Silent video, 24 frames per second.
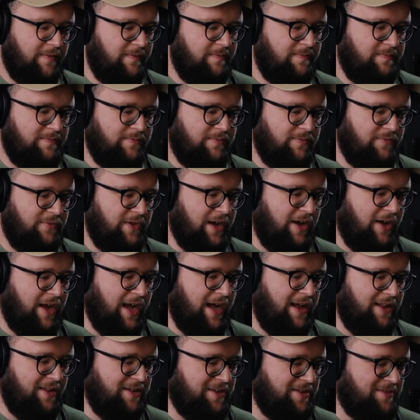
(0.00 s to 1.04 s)

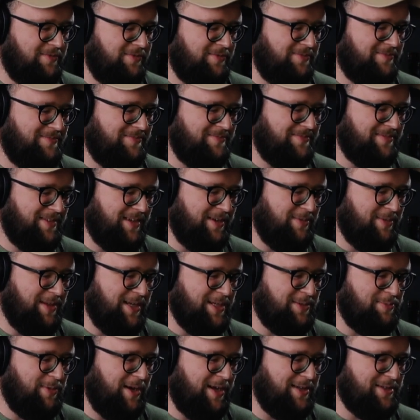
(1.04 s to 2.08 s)
Valhalla, give me that
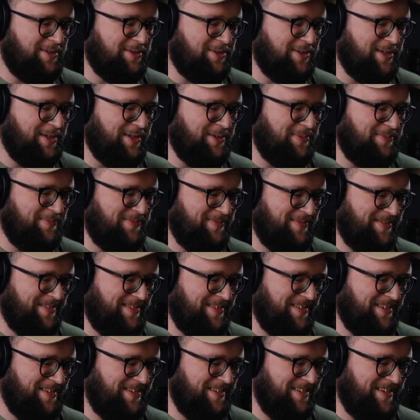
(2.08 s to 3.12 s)
sponsorship.
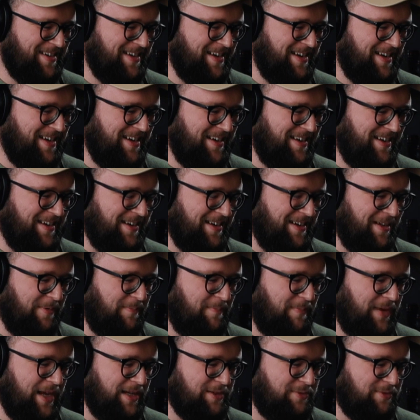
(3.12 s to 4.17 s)
Best
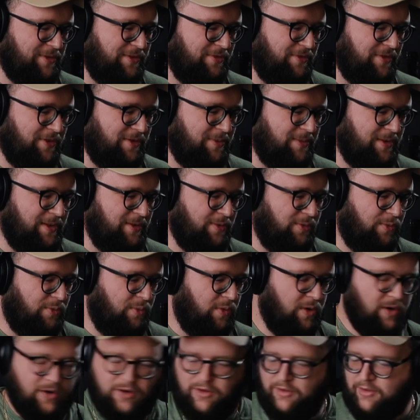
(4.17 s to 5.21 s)
reverb in the
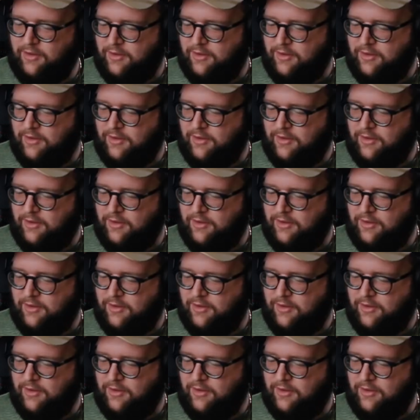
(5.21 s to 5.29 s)
world.